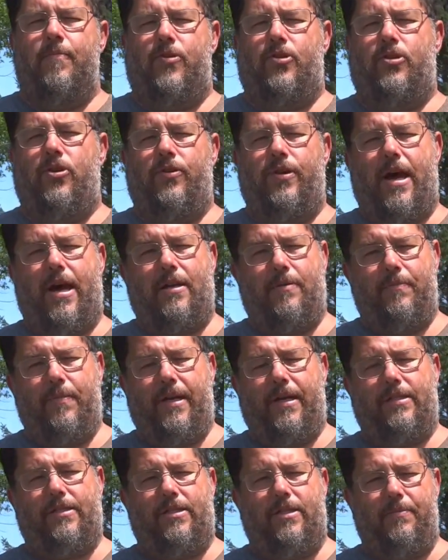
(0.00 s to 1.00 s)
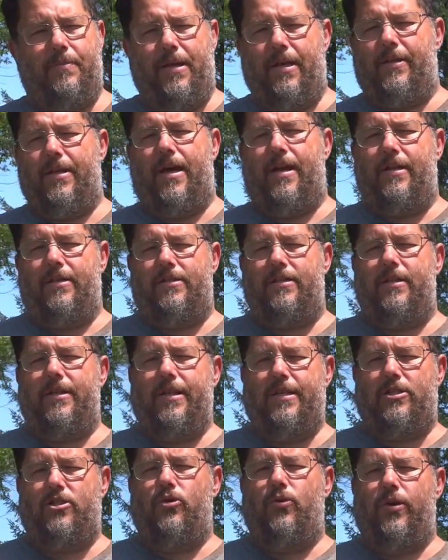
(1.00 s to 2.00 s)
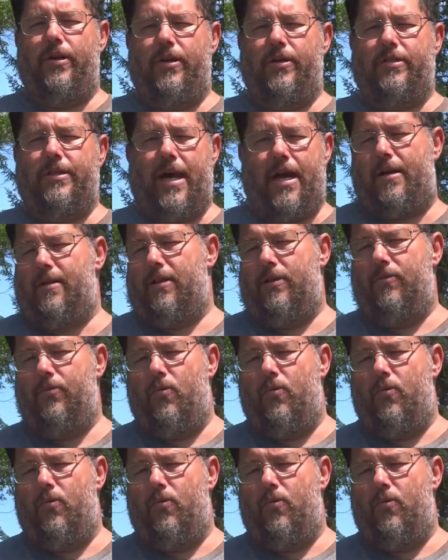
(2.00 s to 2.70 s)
So that means to me that it's at least doing exactly